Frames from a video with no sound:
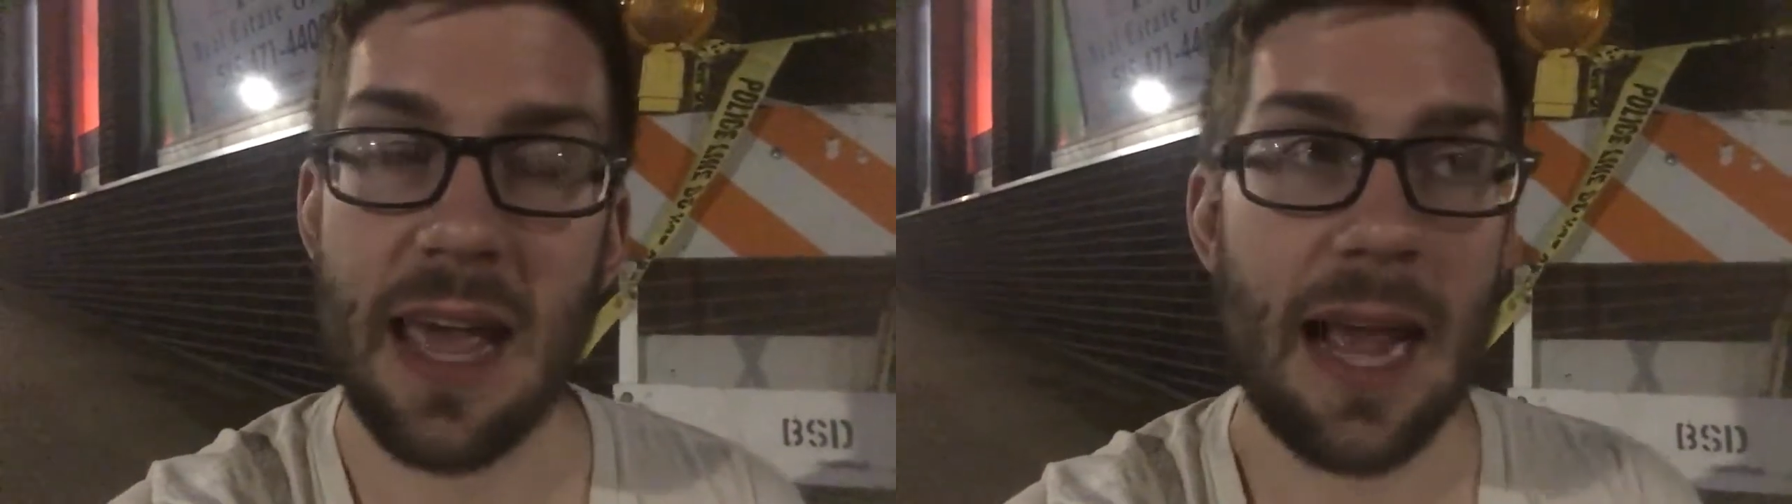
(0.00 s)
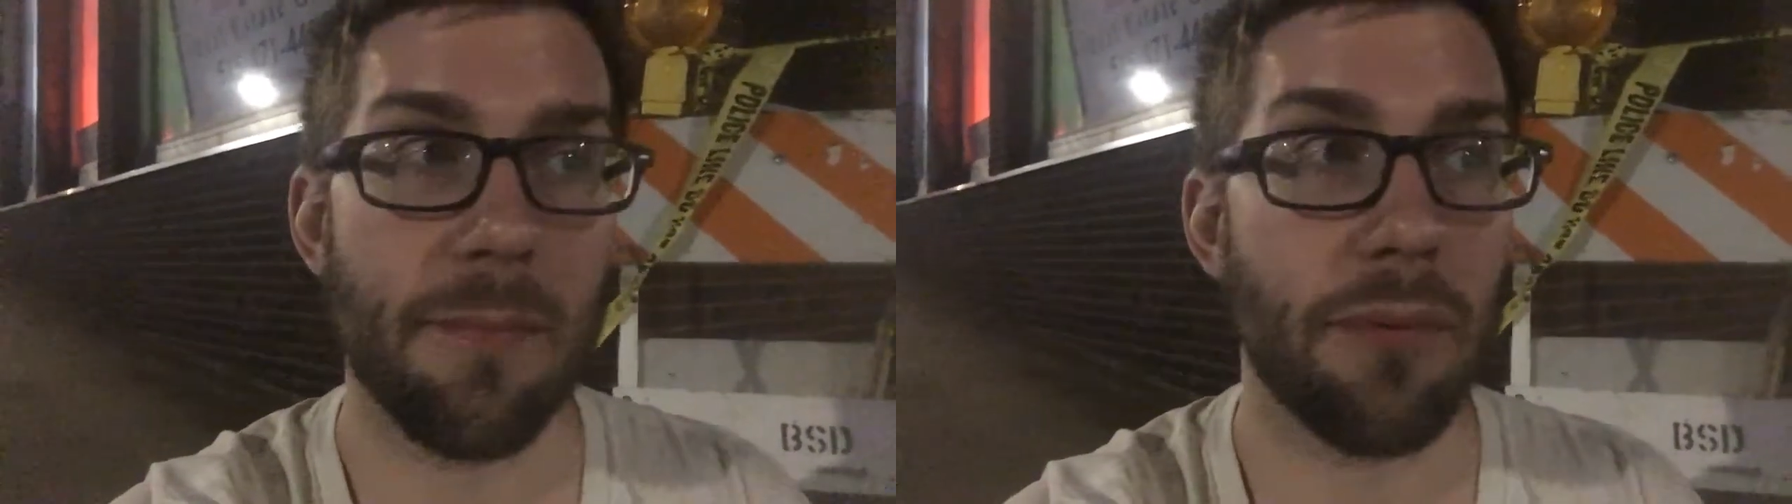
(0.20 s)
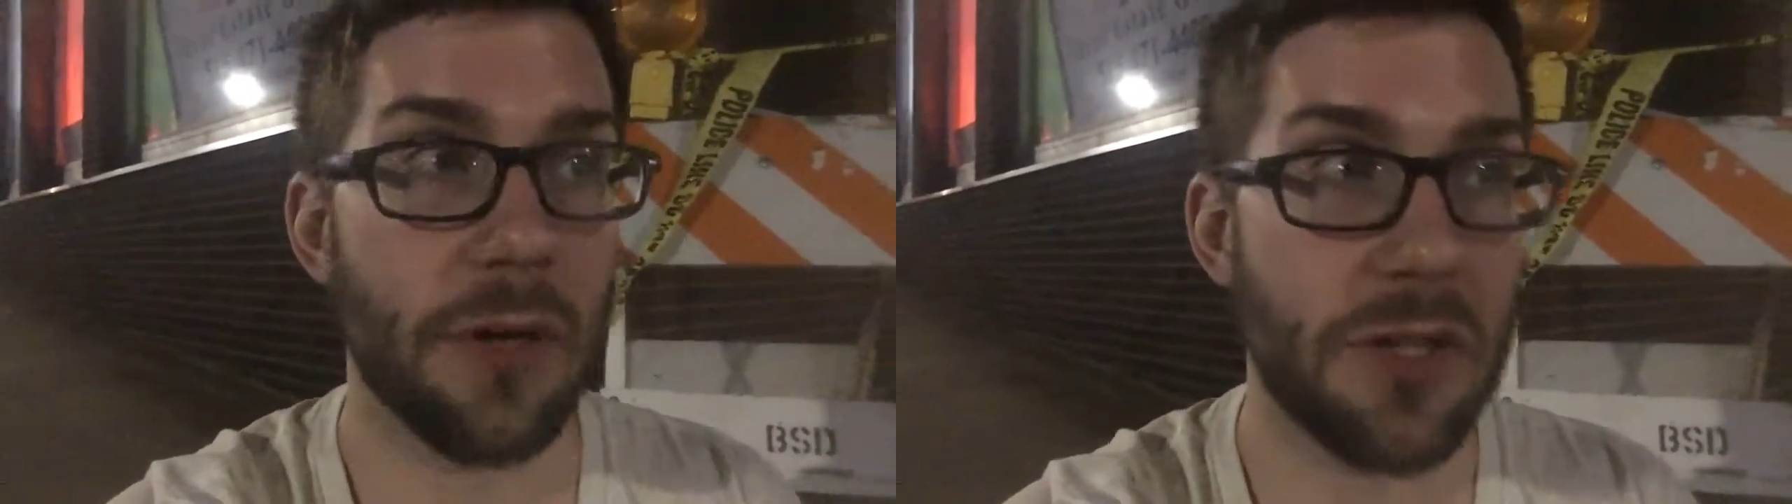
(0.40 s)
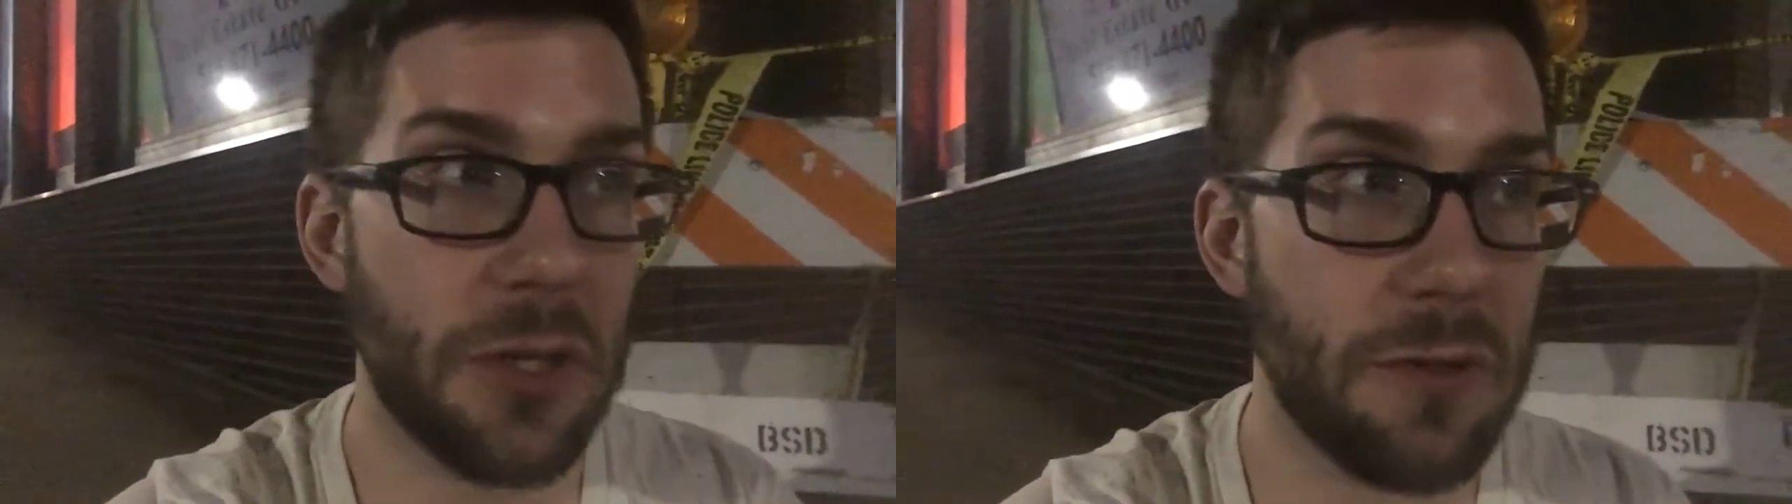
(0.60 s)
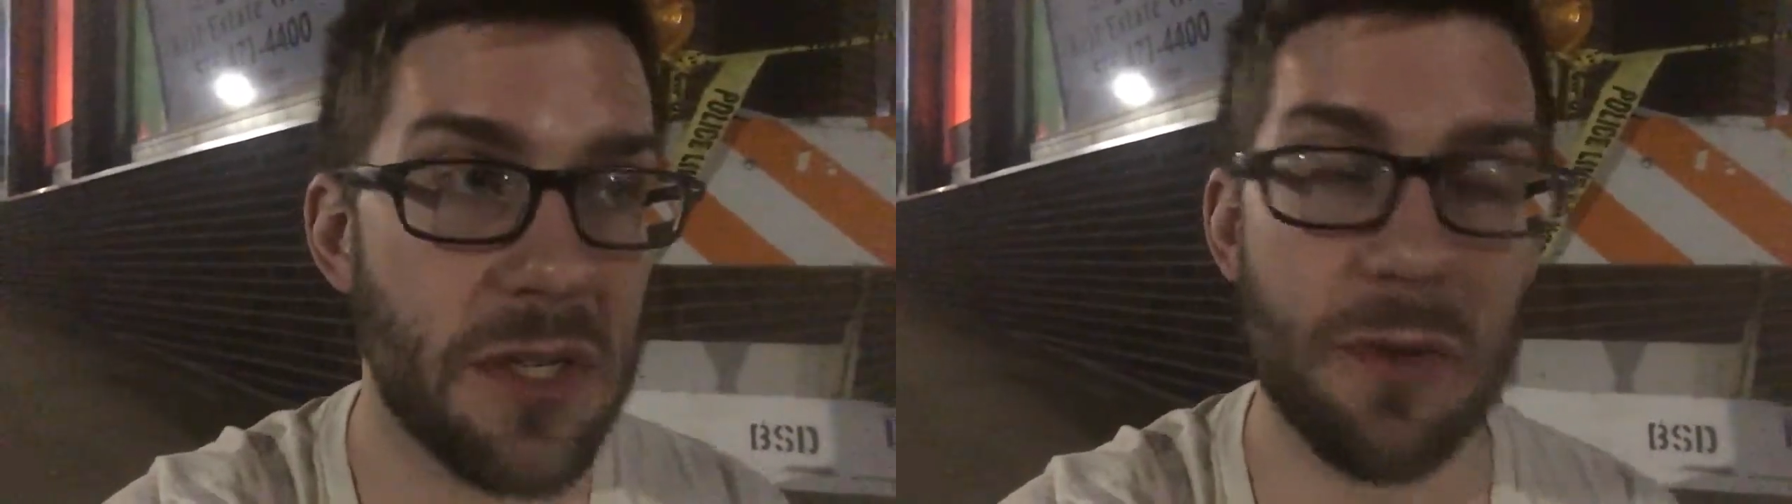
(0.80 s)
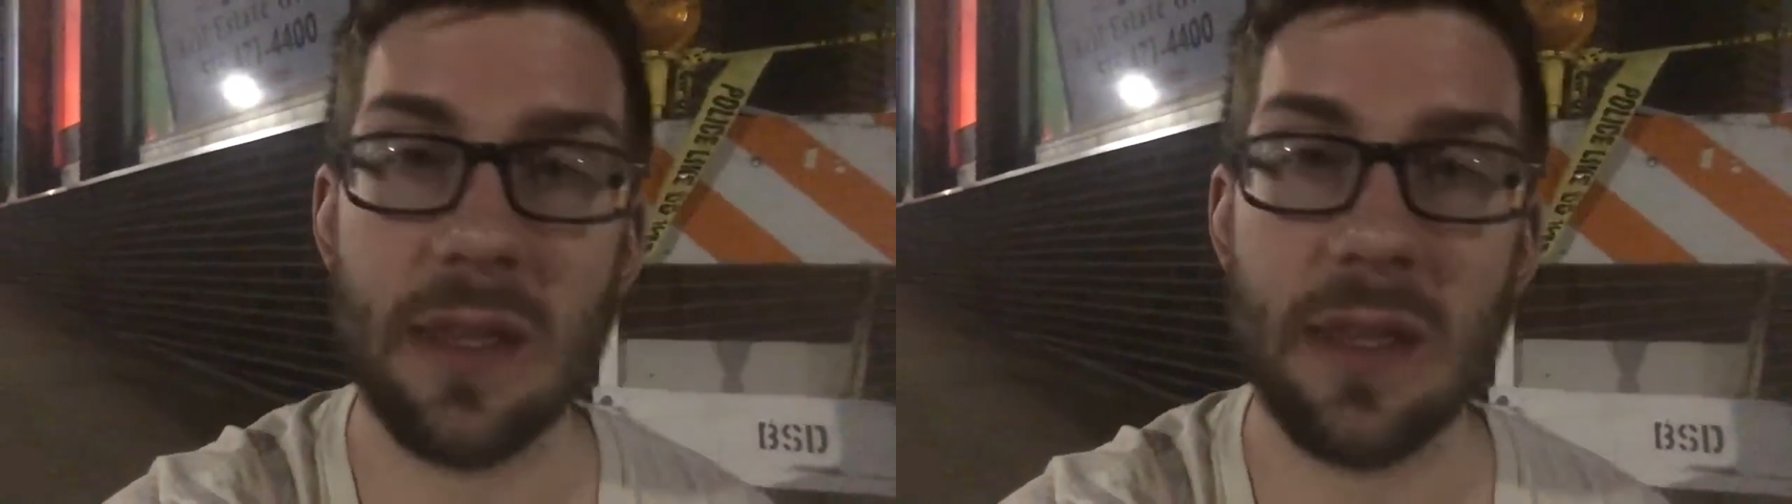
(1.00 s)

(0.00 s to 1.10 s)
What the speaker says: and produce new